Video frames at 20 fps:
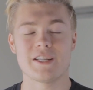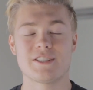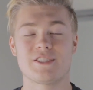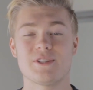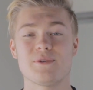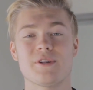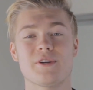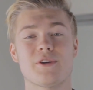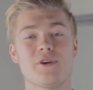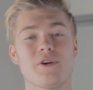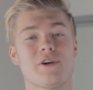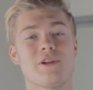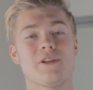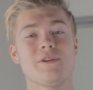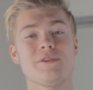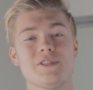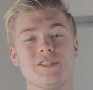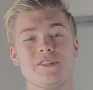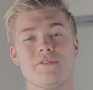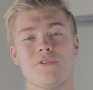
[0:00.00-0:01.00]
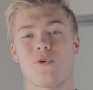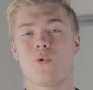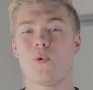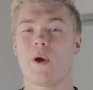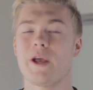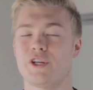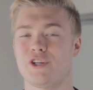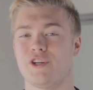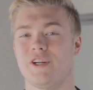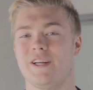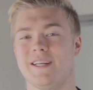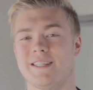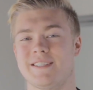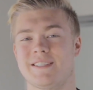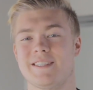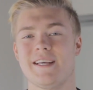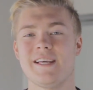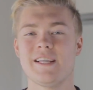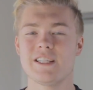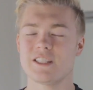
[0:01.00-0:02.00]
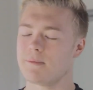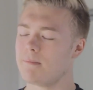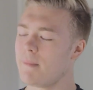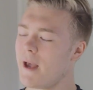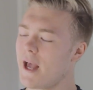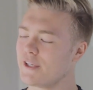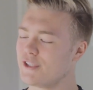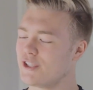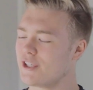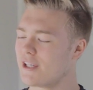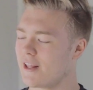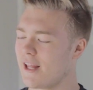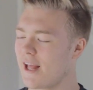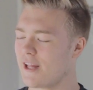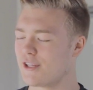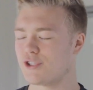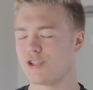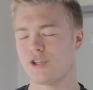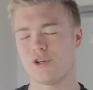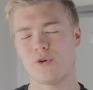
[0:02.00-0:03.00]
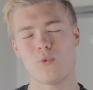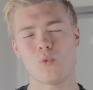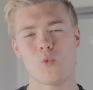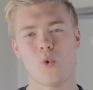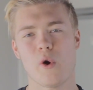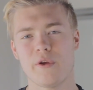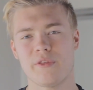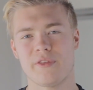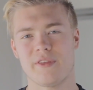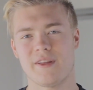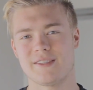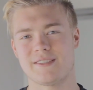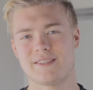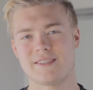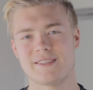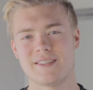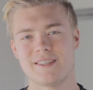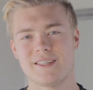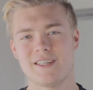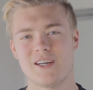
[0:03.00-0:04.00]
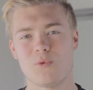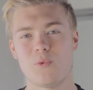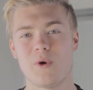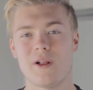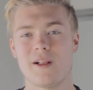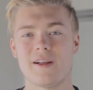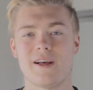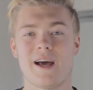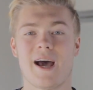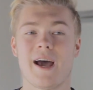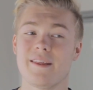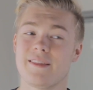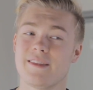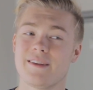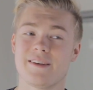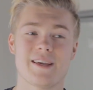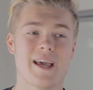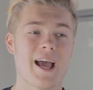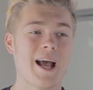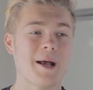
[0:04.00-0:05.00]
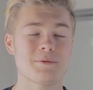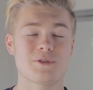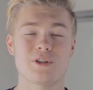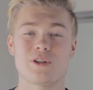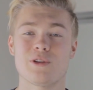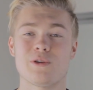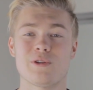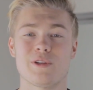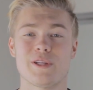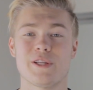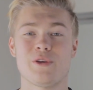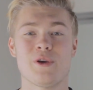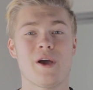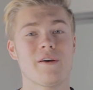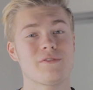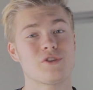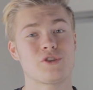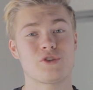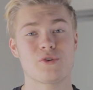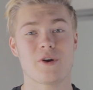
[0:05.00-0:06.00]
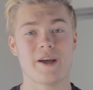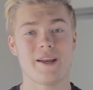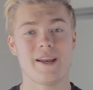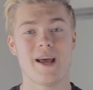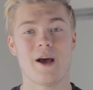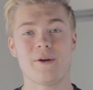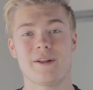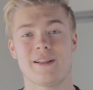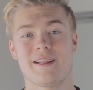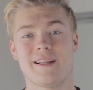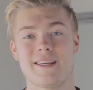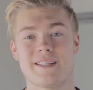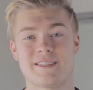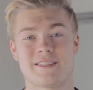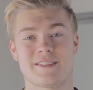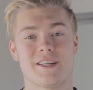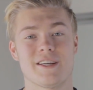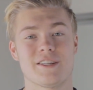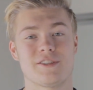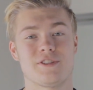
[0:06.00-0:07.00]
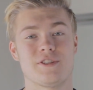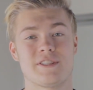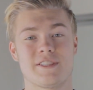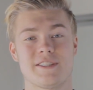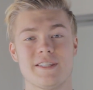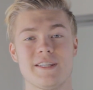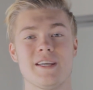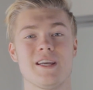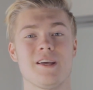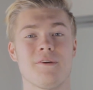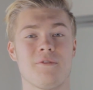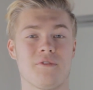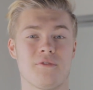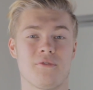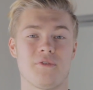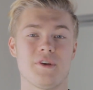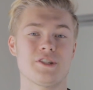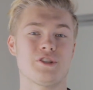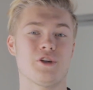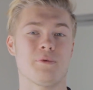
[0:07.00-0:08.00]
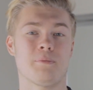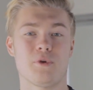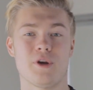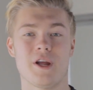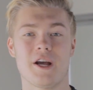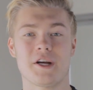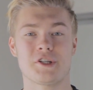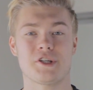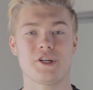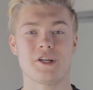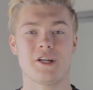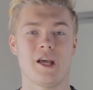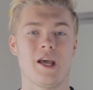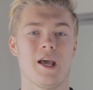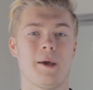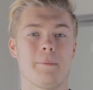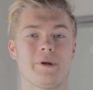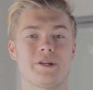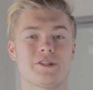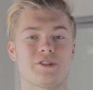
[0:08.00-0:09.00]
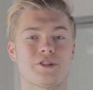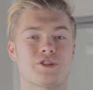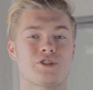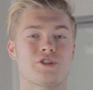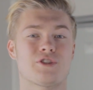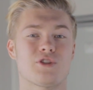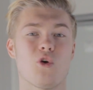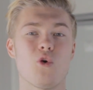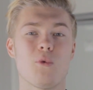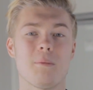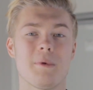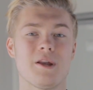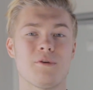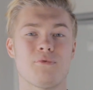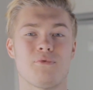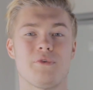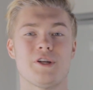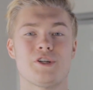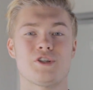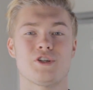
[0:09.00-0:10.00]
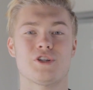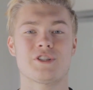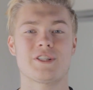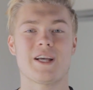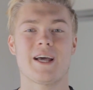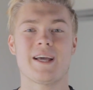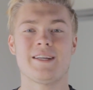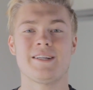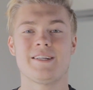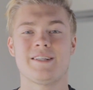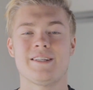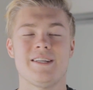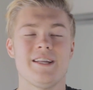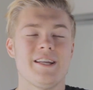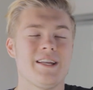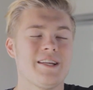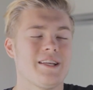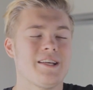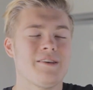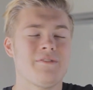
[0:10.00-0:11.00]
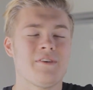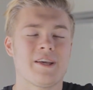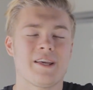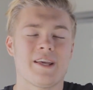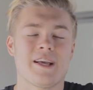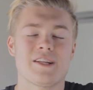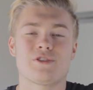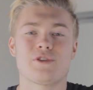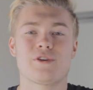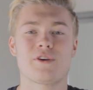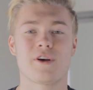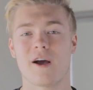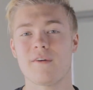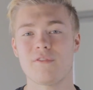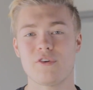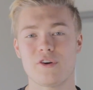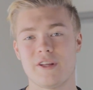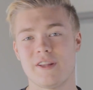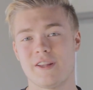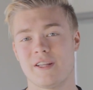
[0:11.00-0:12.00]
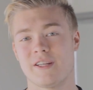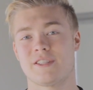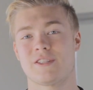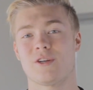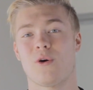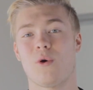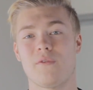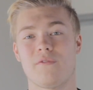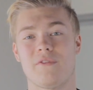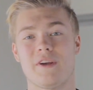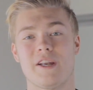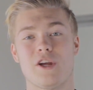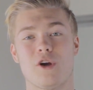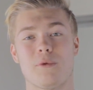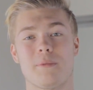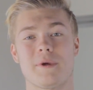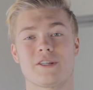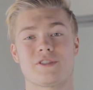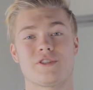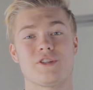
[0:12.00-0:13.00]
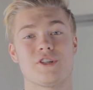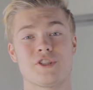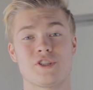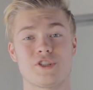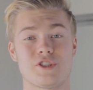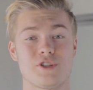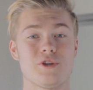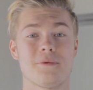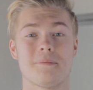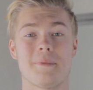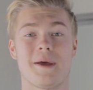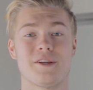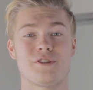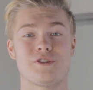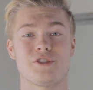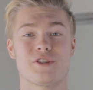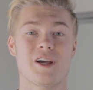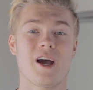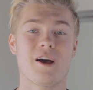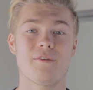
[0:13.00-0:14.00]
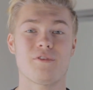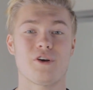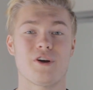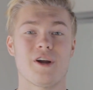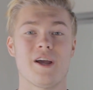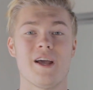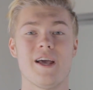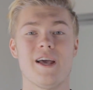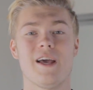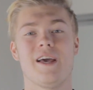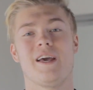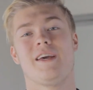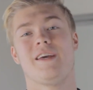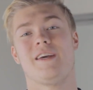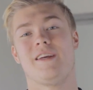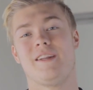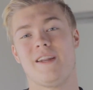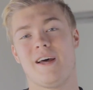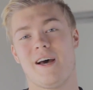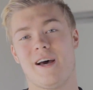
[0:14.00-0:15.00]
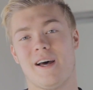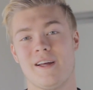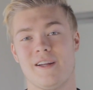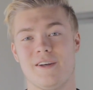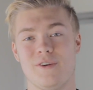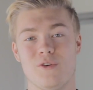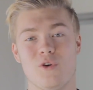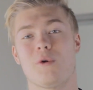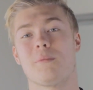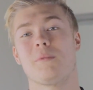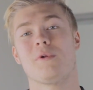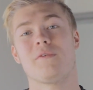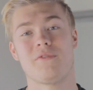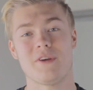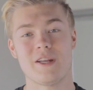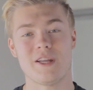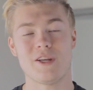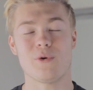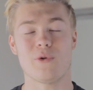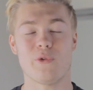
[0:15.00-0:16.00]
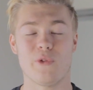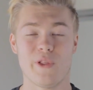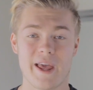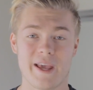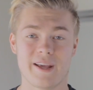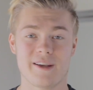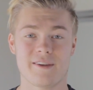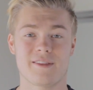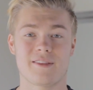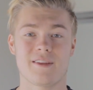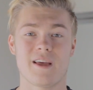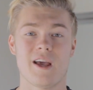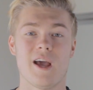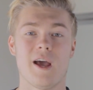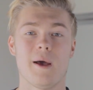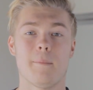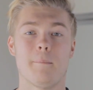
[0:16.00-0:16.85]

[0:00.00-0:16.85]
So the conclusive question is Magic Lantern worth it? Well, I think absolutely you have to try it out at least, to see if it fits your production, because there's so many features I didn't even get to cover in this whole video because there's too many to cover in normal video length.